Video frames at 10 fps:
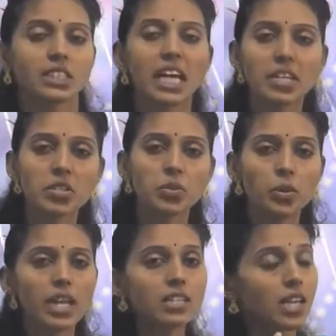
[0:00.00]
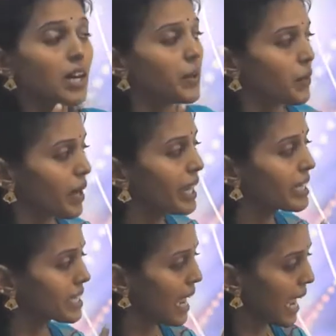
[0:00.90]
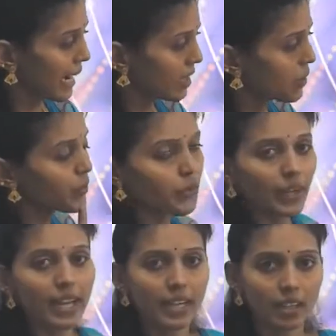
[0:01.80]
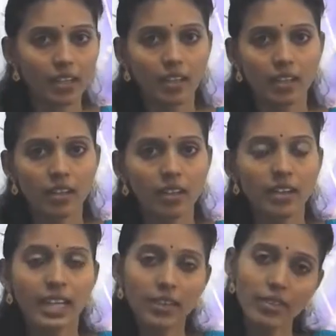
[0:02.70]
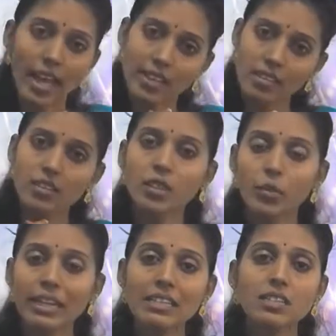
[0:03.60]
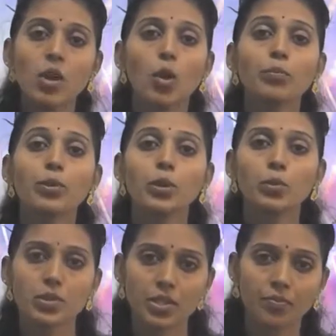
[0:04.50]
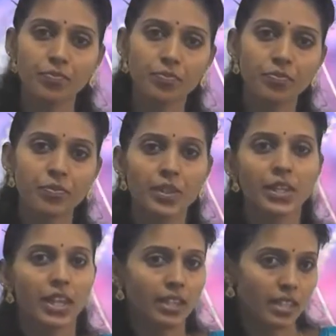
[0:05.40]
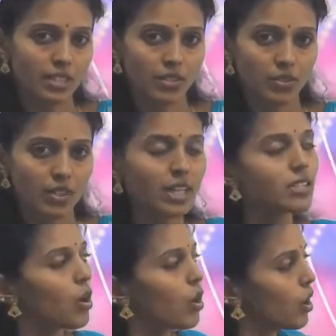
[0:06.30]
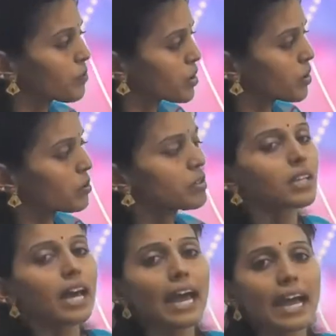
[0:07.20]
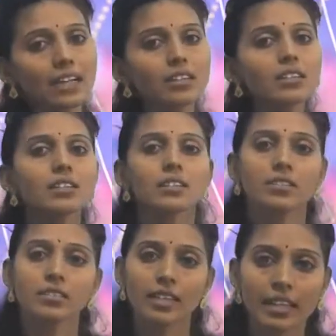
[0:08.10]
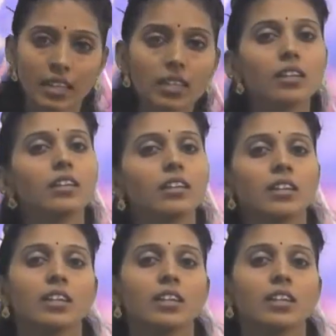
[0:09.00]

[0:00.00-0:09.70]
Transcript: that is known as right angled triangle. If that third one is obtuse, that is known as obtuse angled triangle.